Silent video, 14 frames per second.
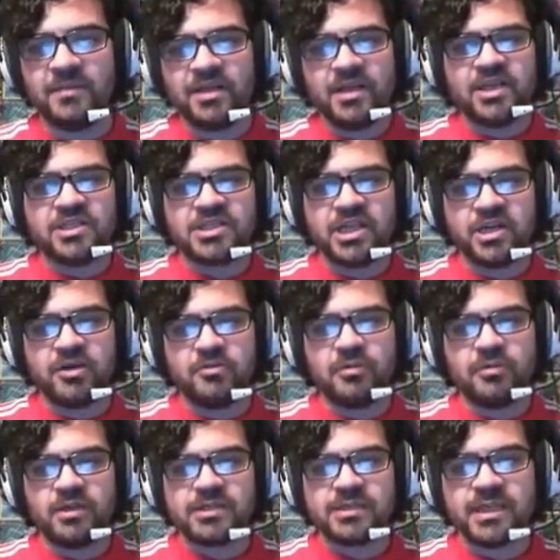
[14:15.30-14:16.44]
So we'll
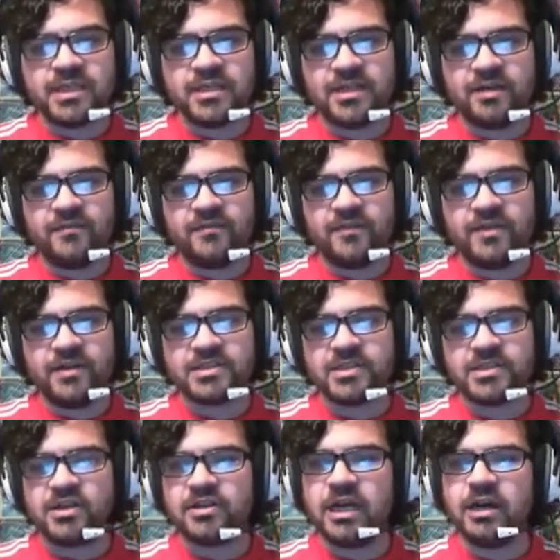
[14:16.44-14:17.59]
take our first
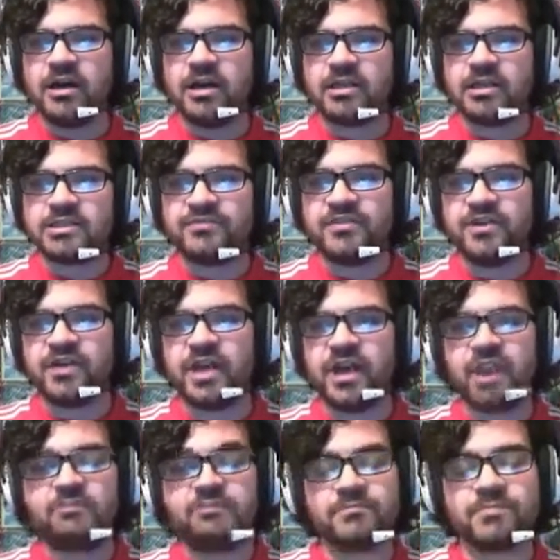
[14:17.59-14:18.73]
knockout
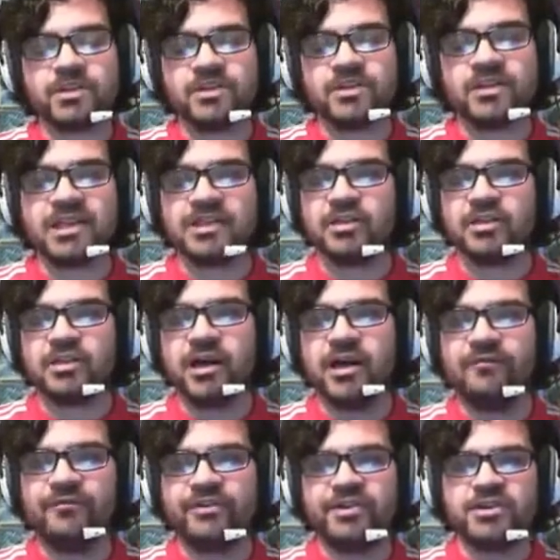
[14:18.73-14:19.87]
and last knockout on
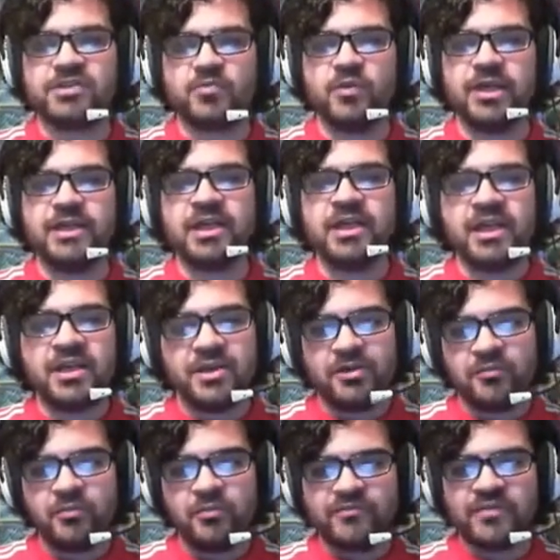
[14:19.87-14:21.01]
first win
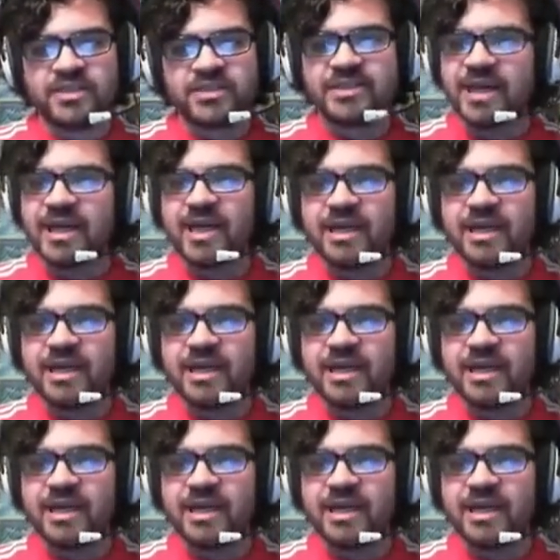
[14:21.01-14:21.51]
with this deck,